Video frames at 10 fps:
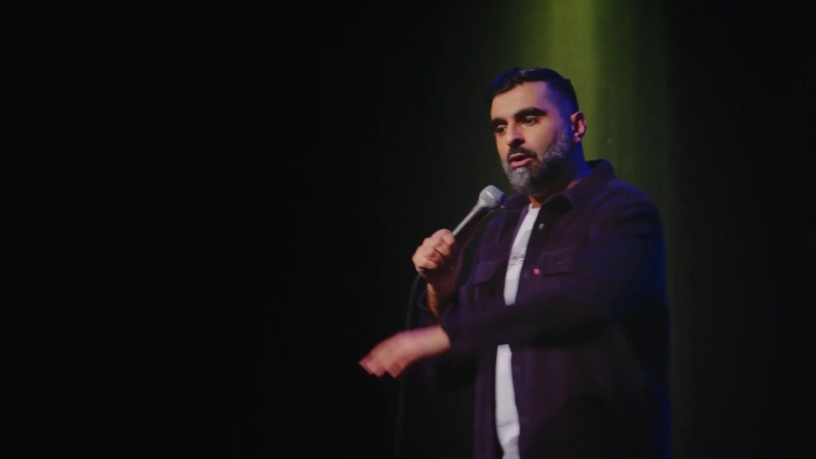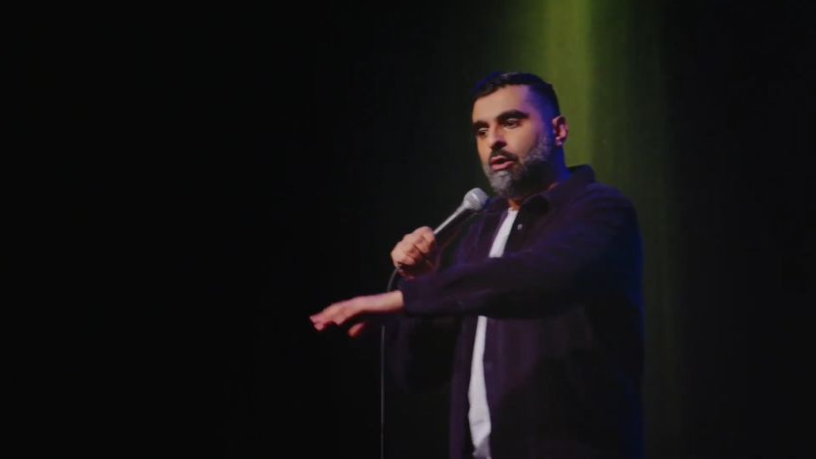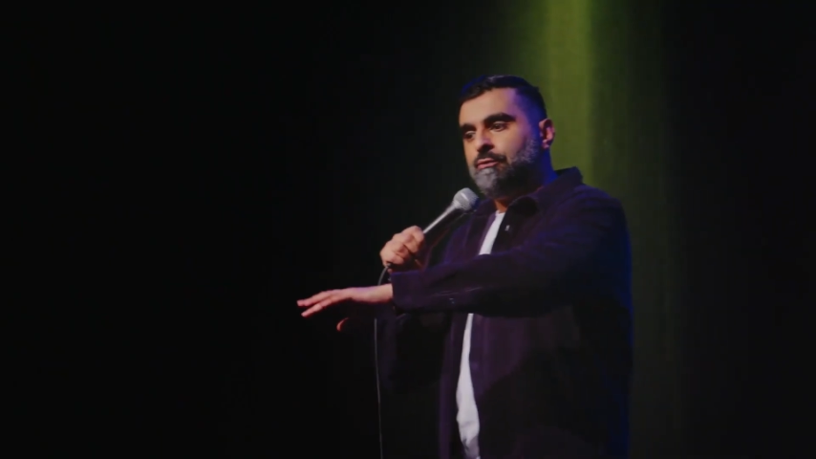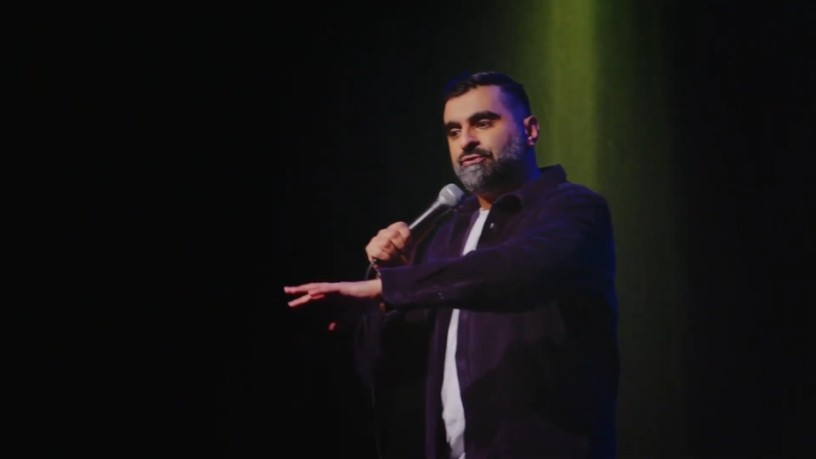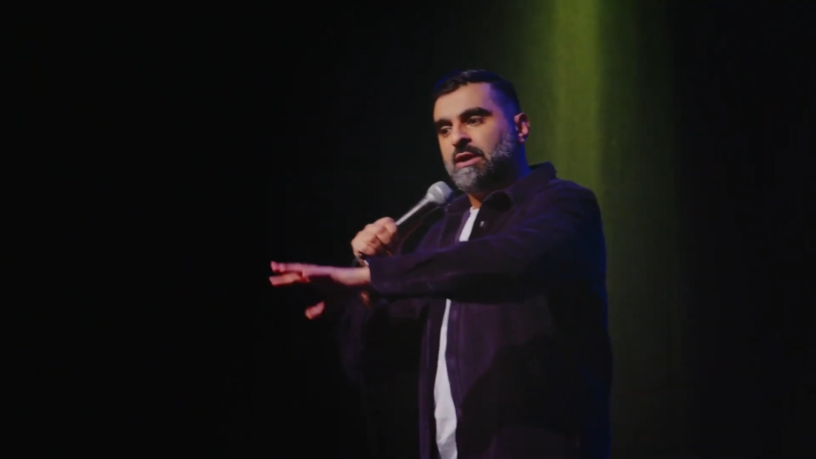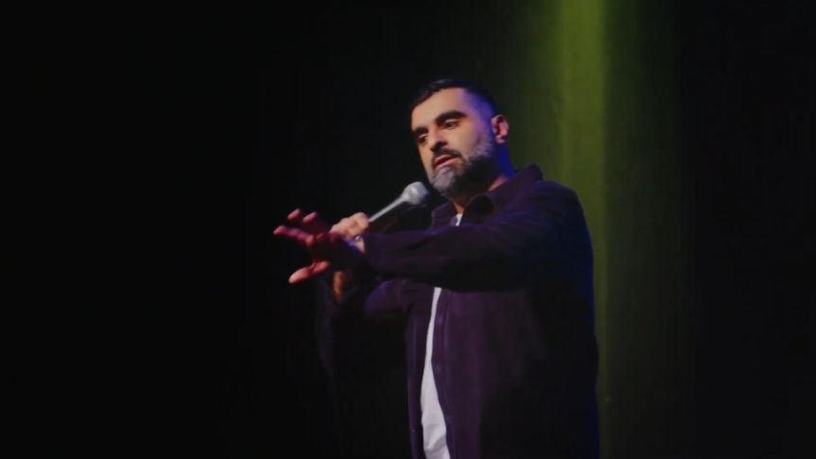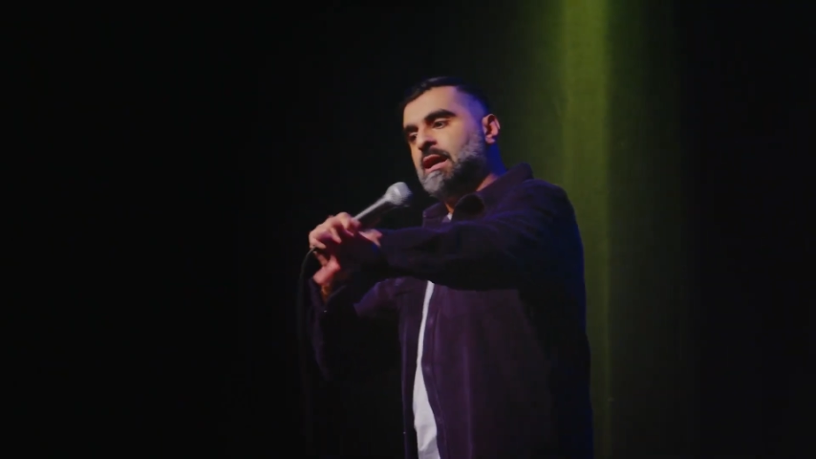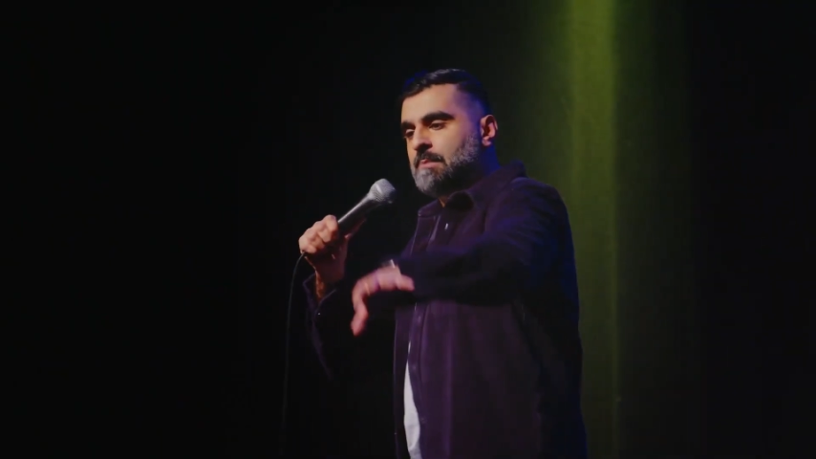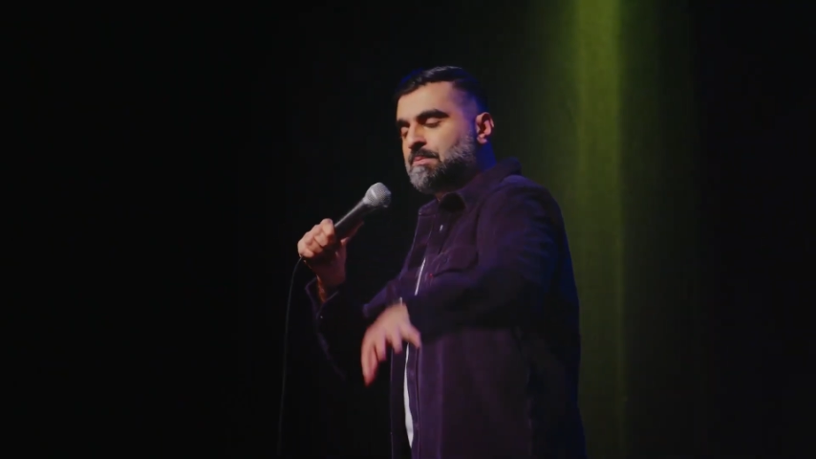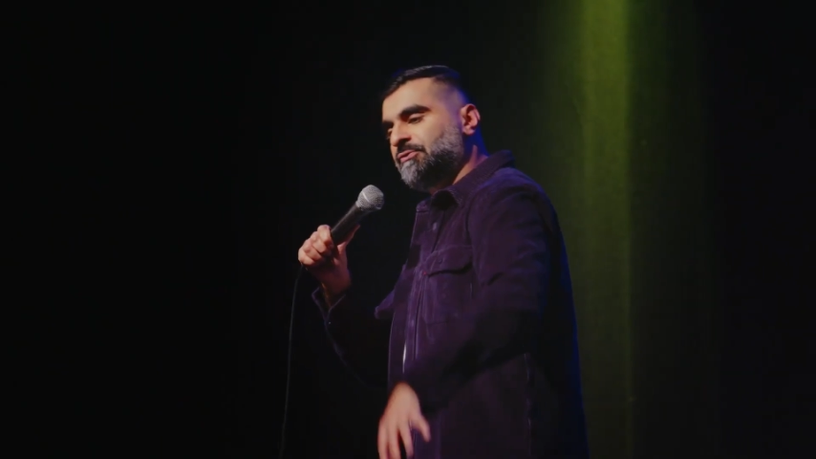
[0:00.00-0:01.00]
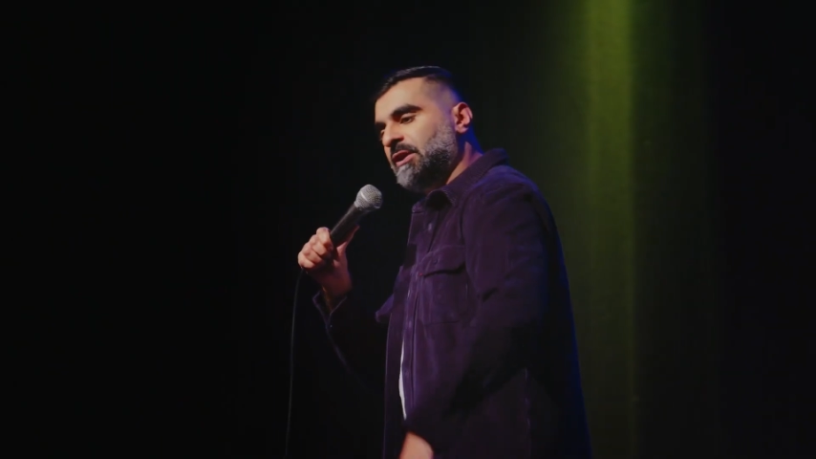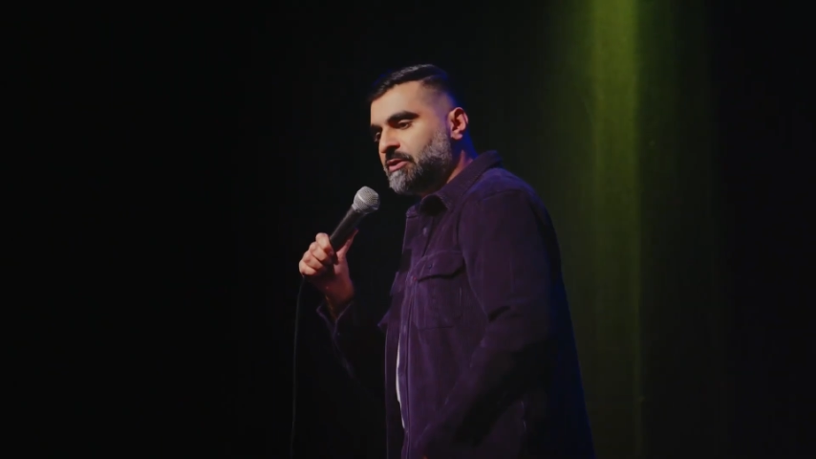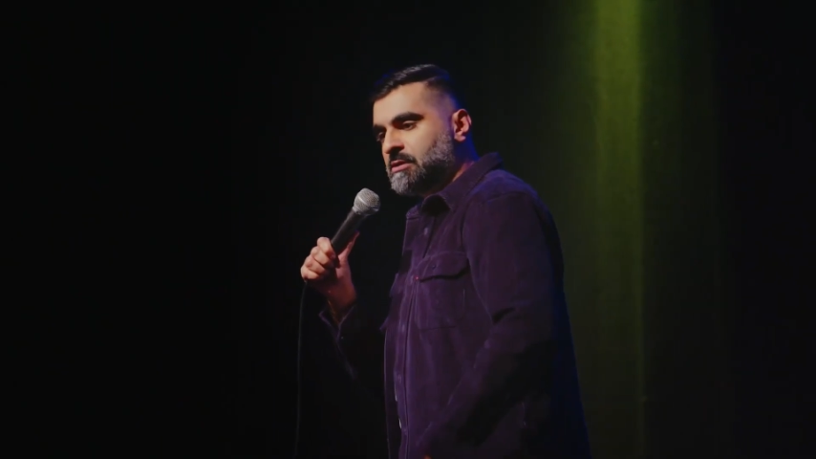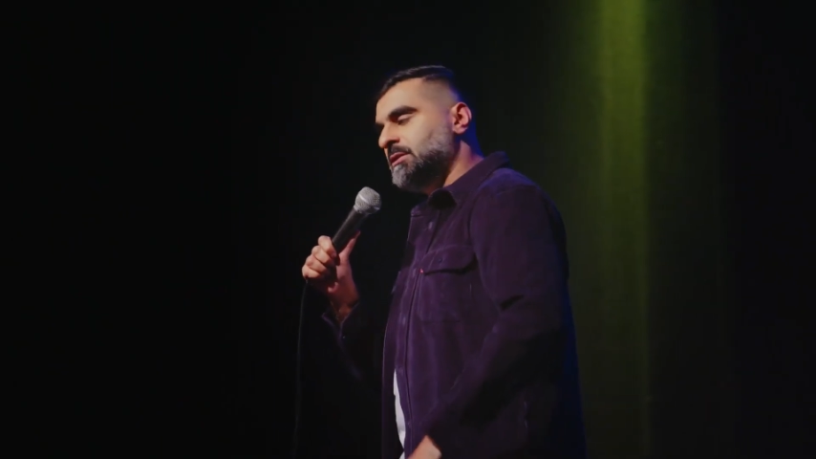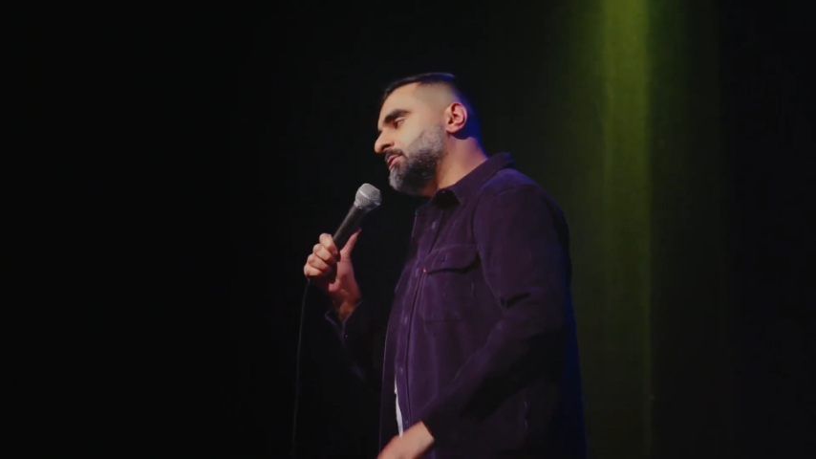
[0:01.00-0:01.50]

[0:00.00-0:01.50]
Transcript: not all frontline professionals,